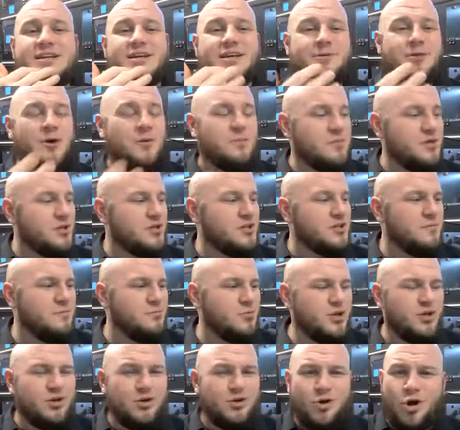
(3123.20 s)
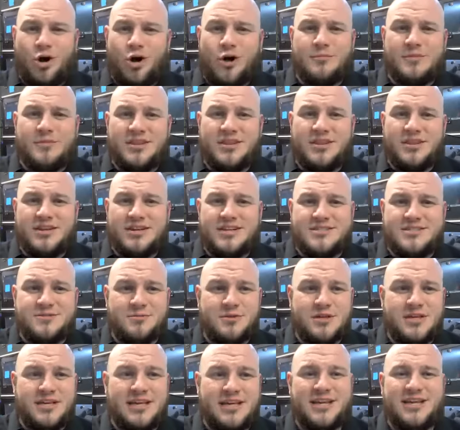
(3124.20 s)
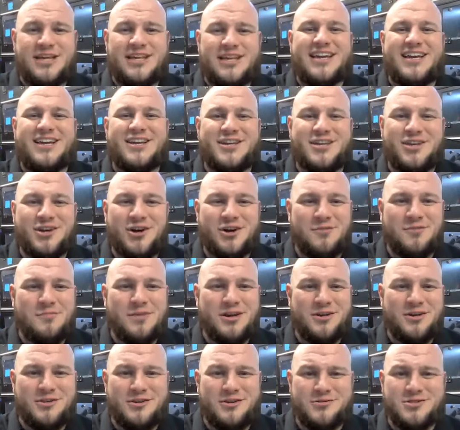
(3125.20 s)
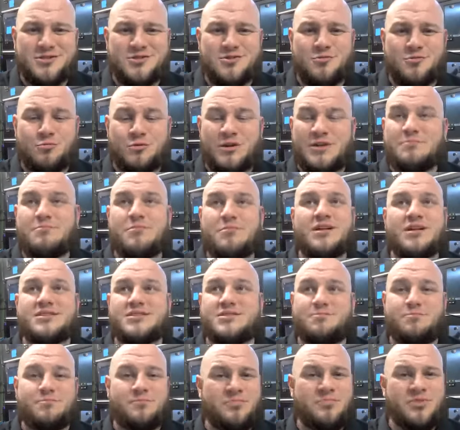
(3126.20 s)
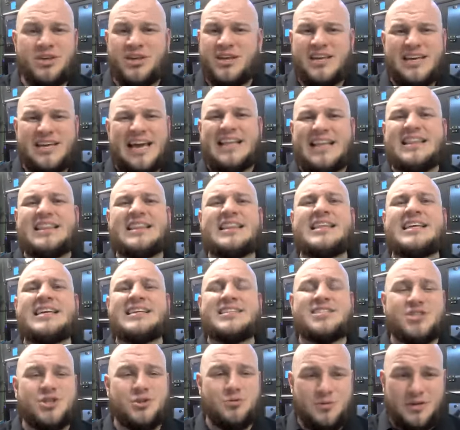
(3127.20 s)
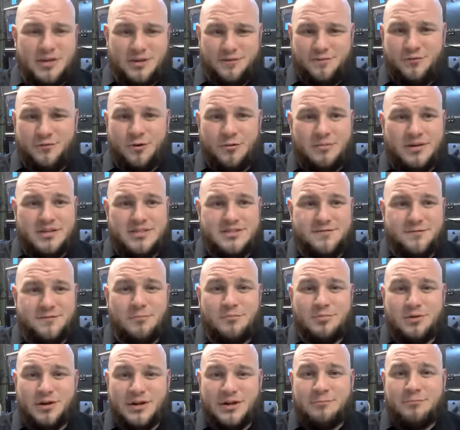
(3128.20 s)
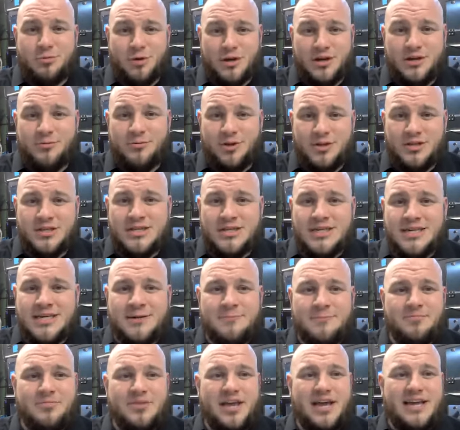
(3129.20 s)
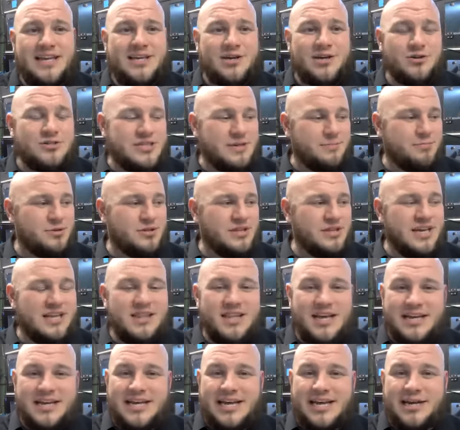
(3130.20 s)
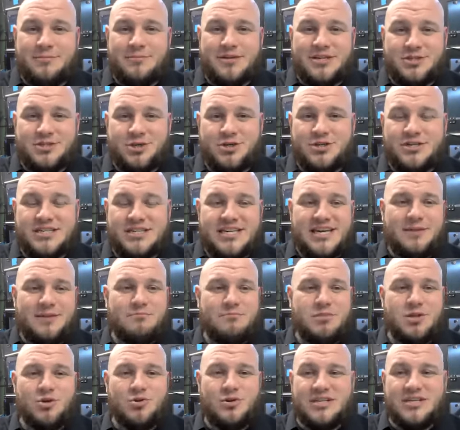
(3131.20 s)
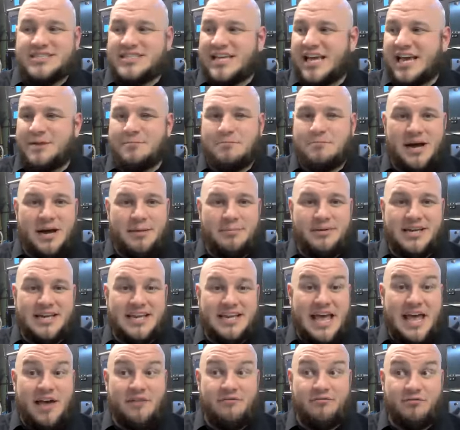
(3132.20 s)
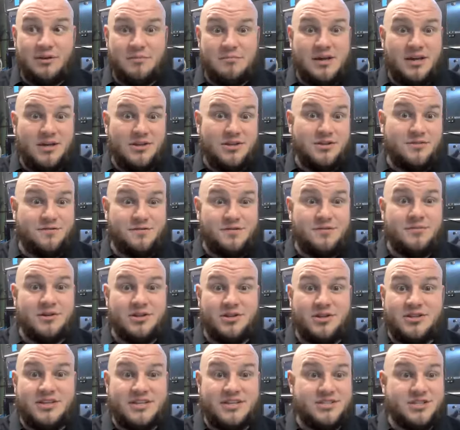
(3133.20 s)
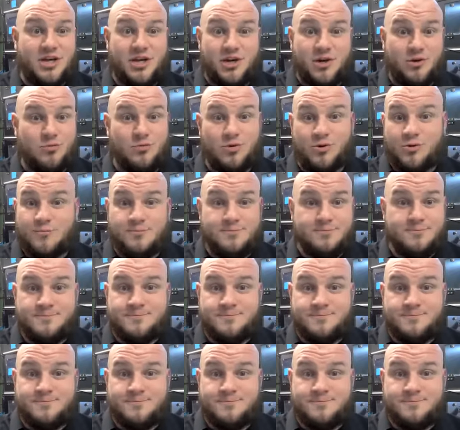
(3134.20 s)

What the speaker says: I had a chameleon breeder call me he had a young male that was 3 months, at least 3 to 4 months from being breedable. And he goes, I put that light on him, he turned neon blue, and he's head bobbing at every male and female in the entire room.